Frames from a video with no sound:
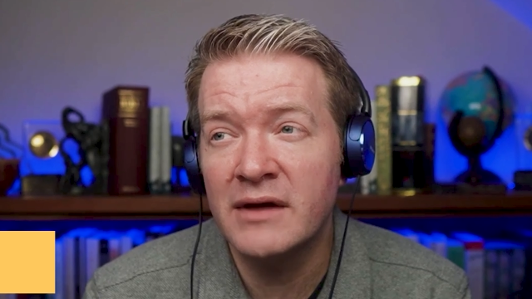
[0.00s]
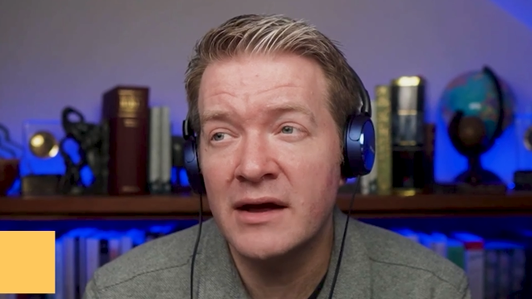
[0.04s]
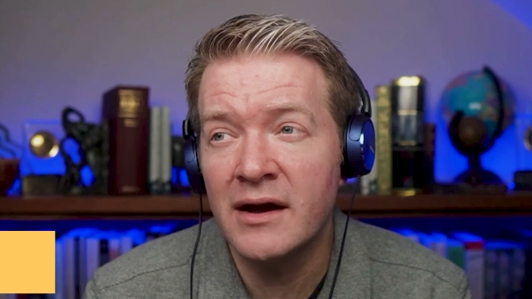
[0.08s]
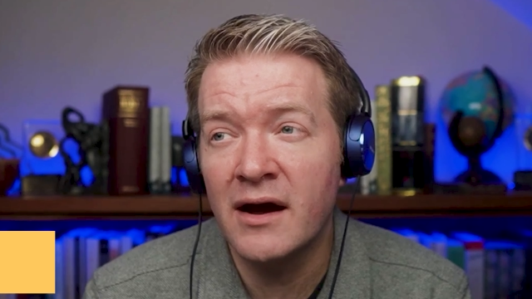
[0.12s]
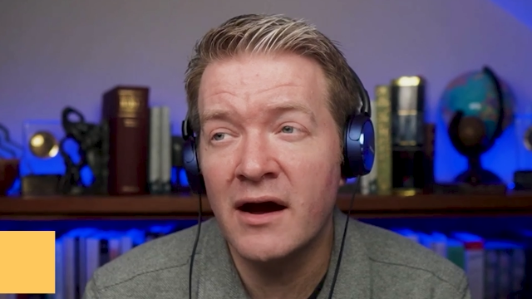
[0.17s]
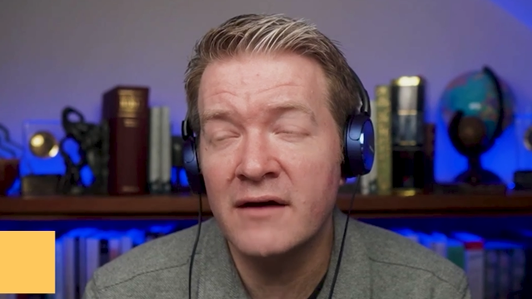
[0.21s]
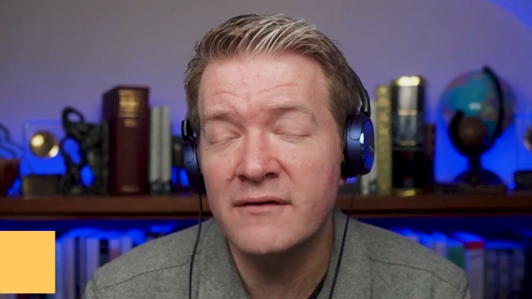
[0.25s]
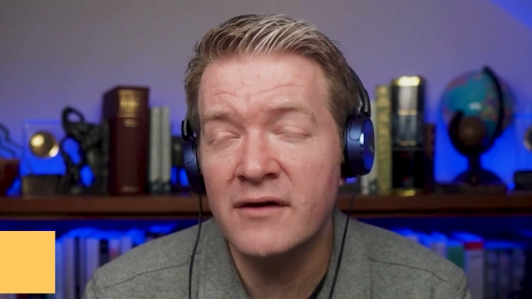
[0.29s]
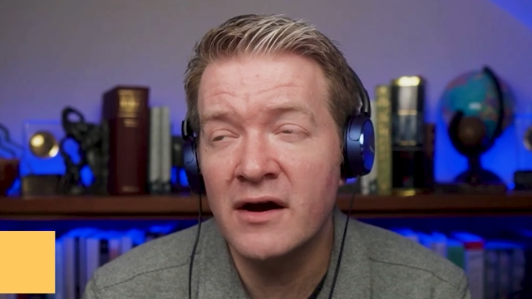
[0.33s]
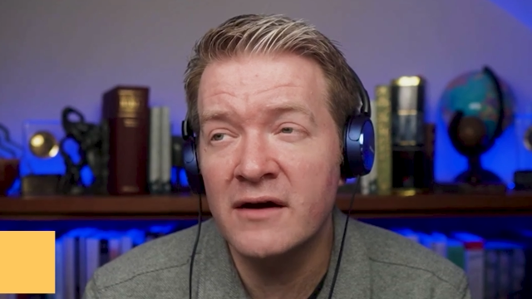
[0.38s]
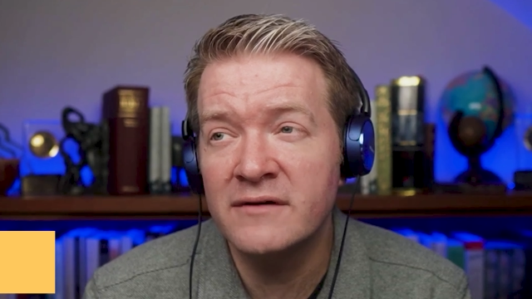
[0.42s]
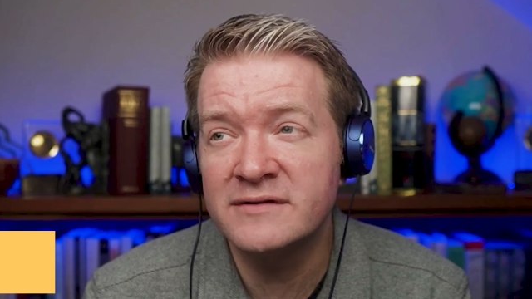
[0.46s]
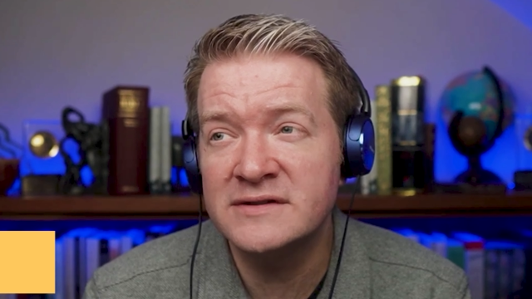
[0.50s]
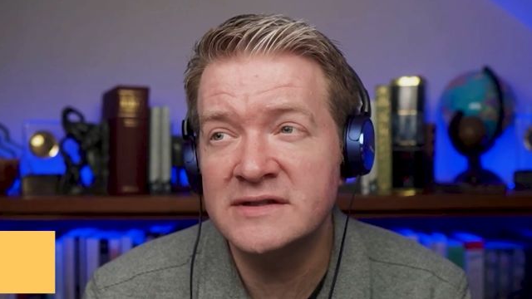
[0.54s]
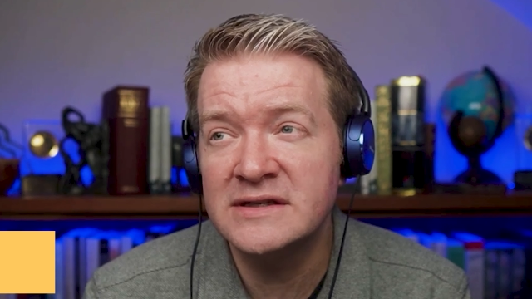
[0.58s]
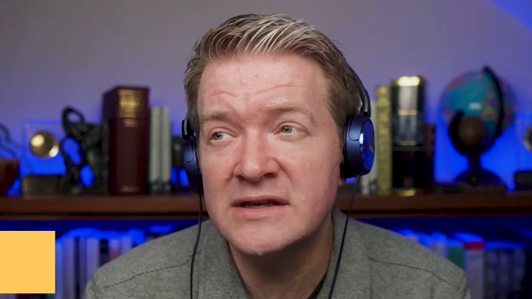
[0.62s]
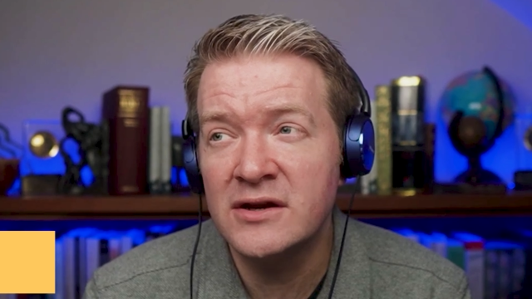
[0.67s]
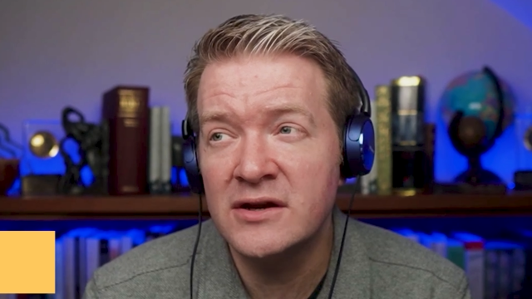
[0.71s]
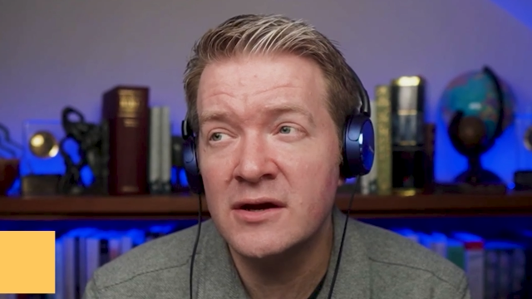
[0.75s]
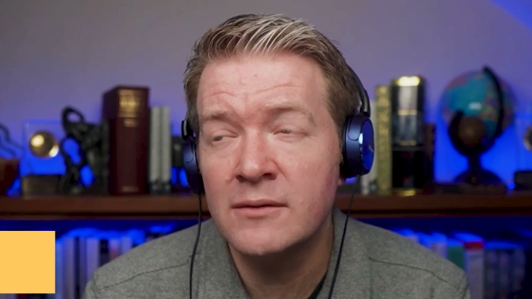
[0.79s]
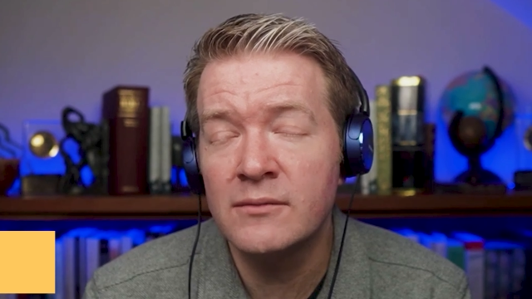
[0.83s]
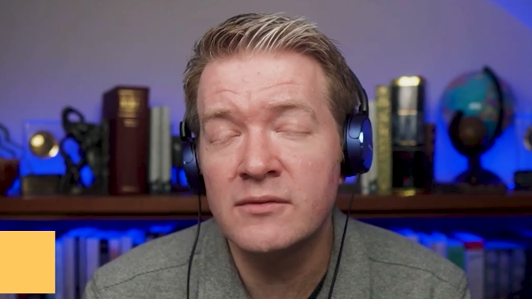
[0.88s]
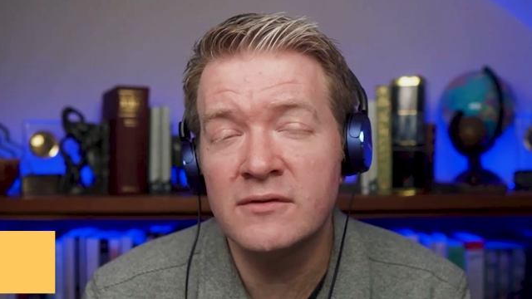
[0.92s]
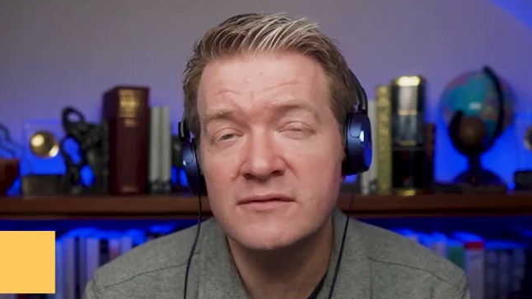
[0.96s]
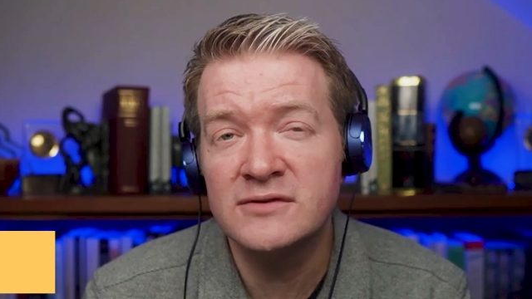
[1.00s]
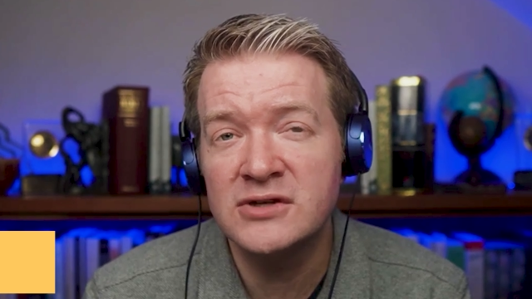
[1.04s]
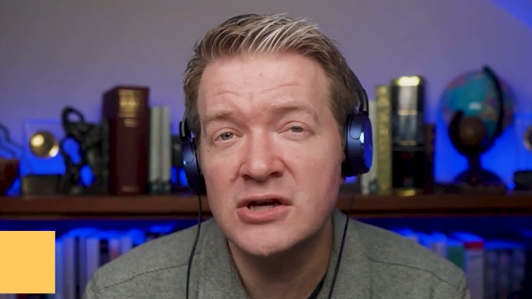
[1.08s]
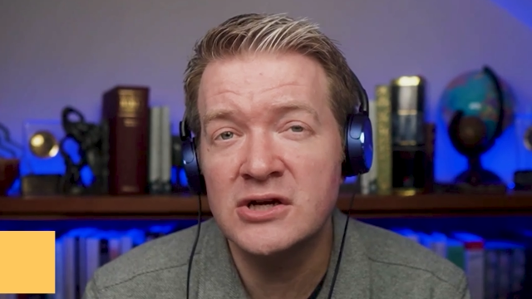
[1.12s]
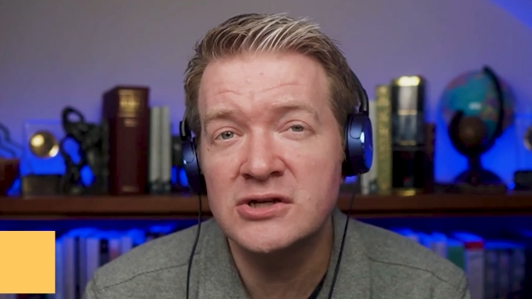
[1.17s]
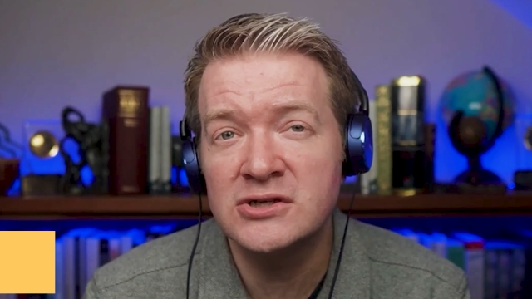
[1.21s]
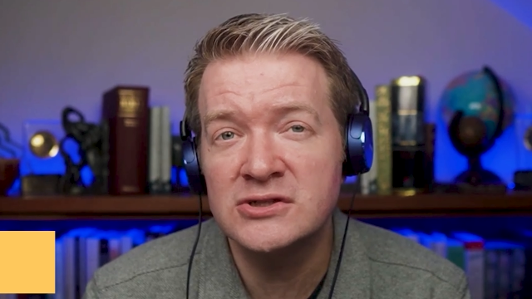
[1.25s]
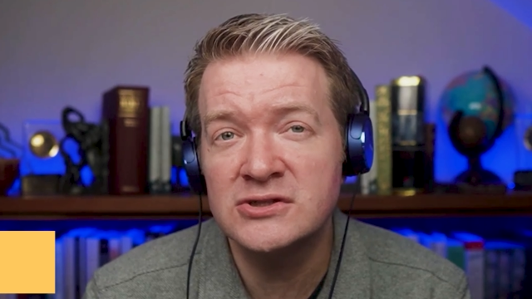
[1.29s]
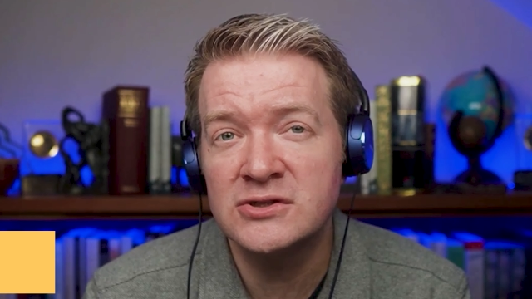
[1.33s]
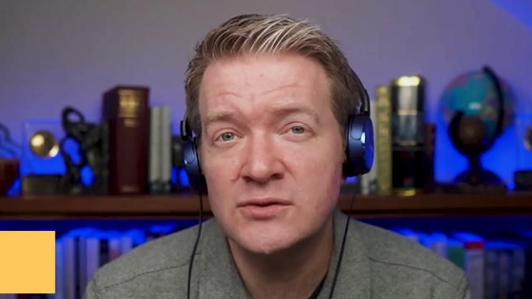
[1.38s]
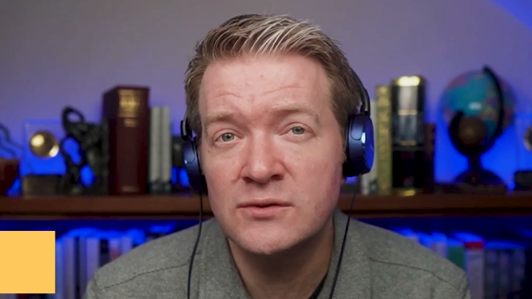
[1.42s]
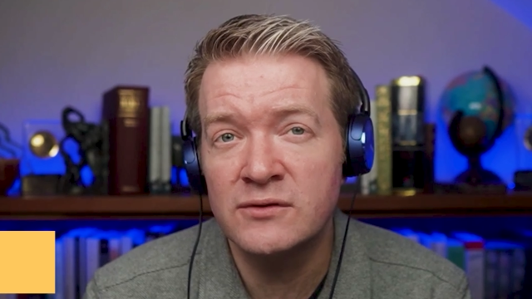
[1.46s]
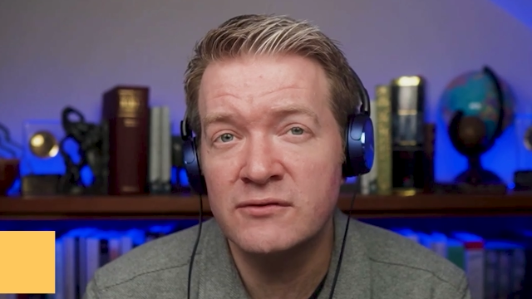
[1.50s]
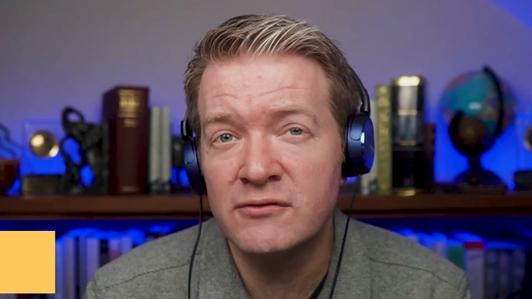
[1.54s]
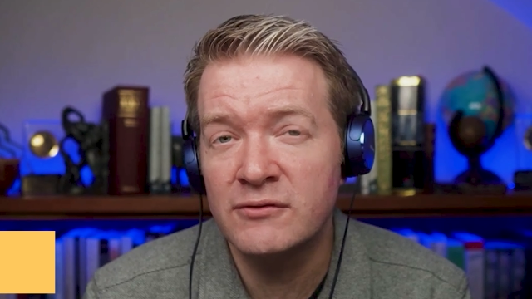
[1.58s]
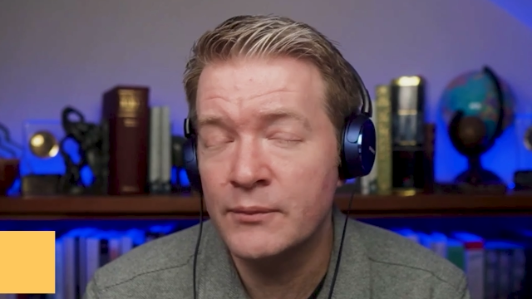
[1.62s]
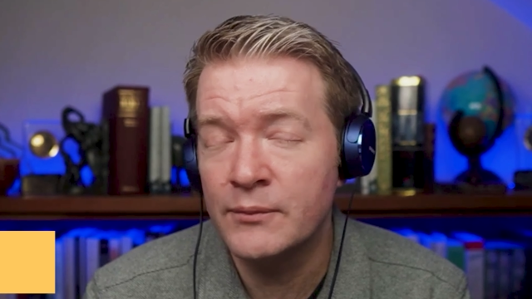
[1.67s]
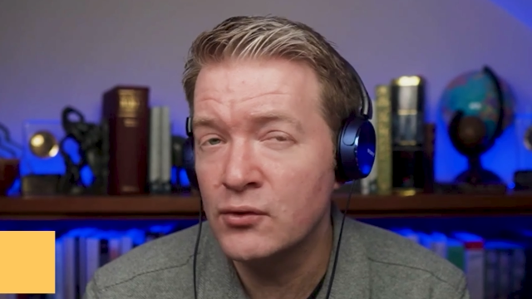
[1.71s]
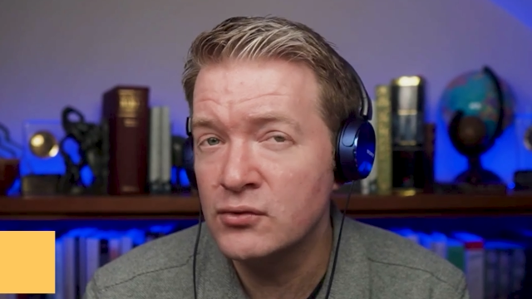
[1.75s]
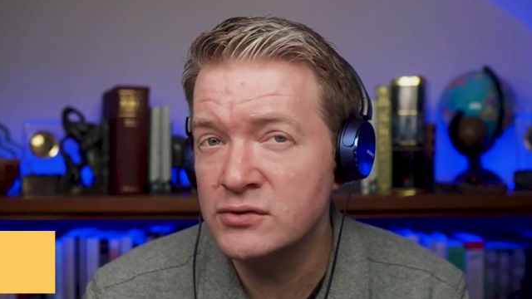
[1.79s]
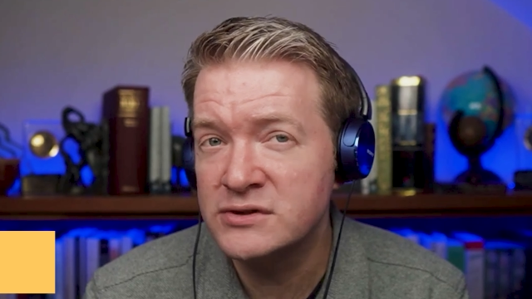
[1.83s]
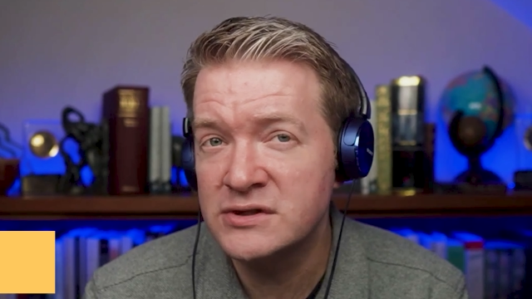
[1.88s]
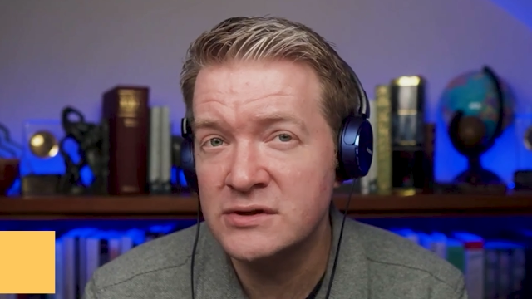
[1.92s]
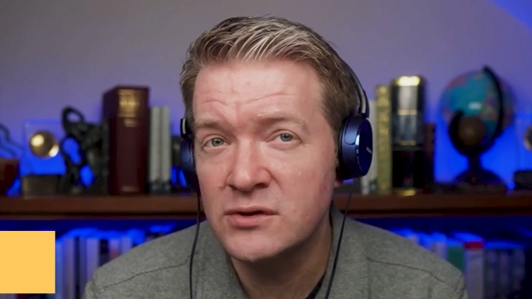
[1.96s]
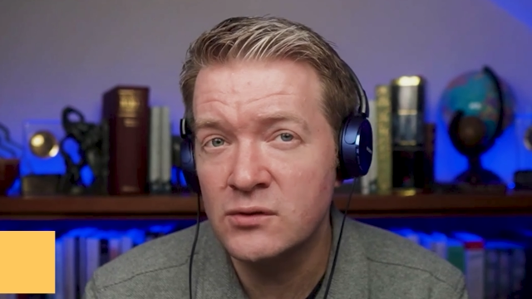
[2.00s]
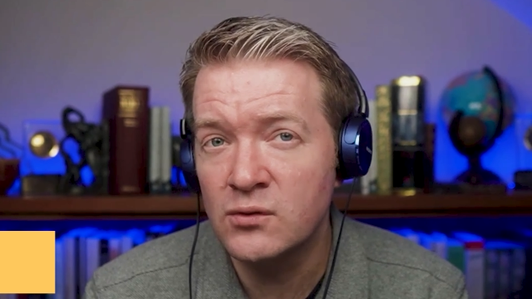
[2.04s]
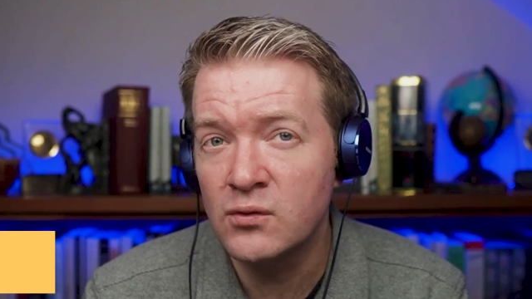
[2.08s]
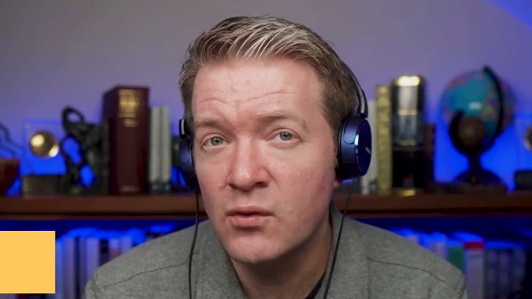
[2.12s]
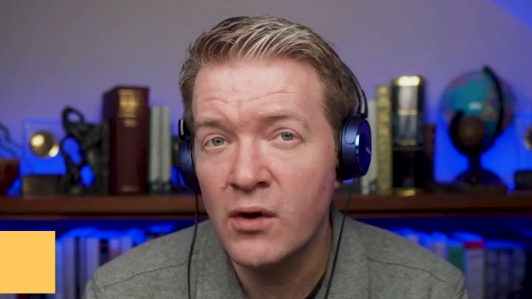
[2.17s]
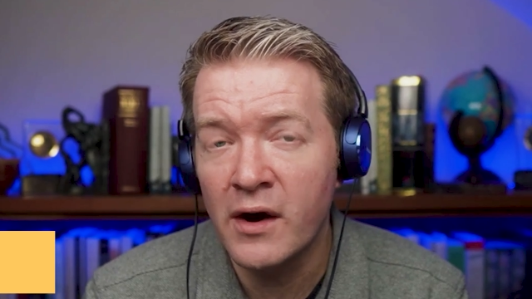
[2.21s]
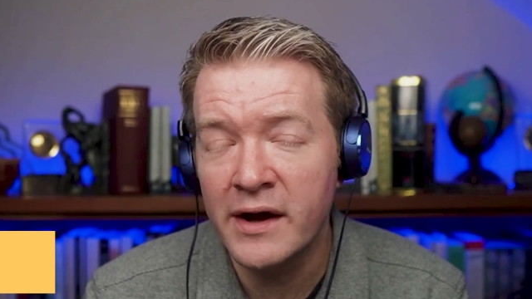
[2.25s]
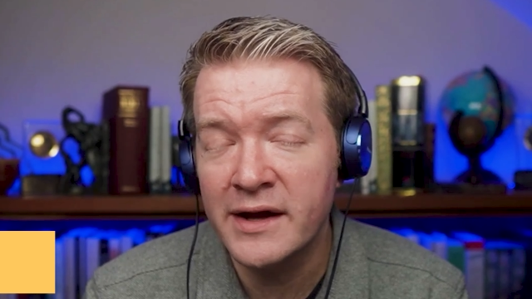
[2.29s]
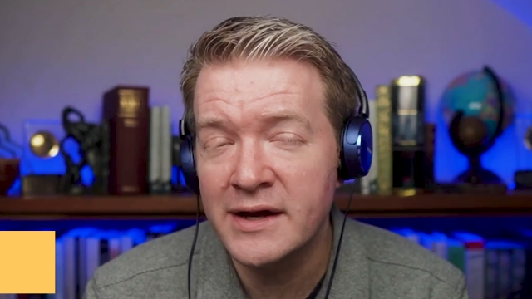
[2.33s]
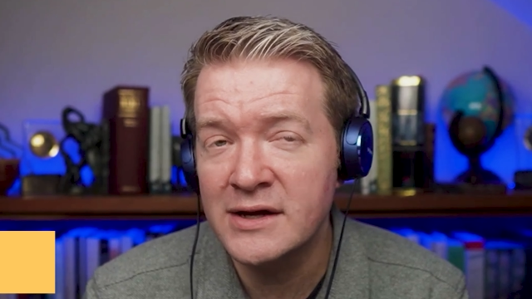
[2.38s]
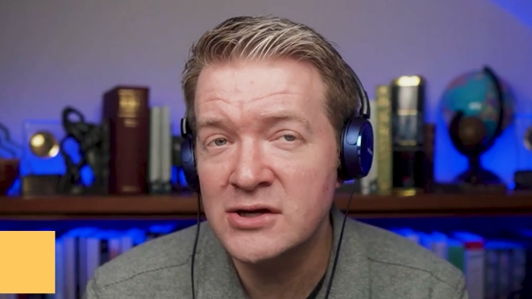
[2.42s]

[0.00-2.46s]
I've seen a number of churches who are reporting quite